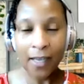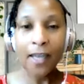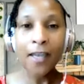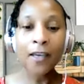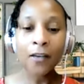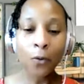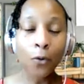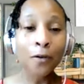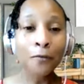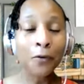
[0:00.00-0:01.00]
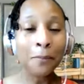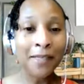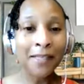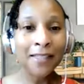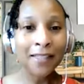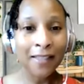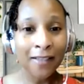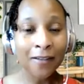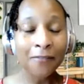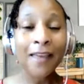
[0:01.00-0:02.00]
in order for me to
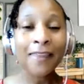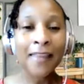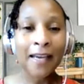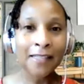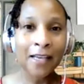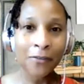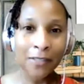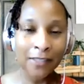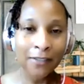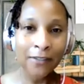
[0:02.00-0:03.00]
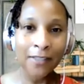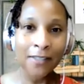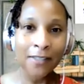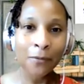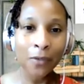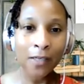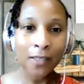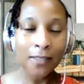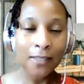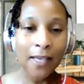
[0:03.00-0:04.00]
live, that's how serious it
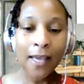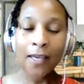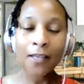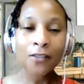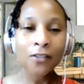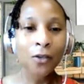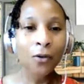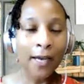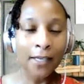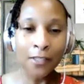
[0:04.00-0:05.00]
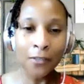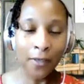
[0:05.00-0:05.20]
was. And so I just want to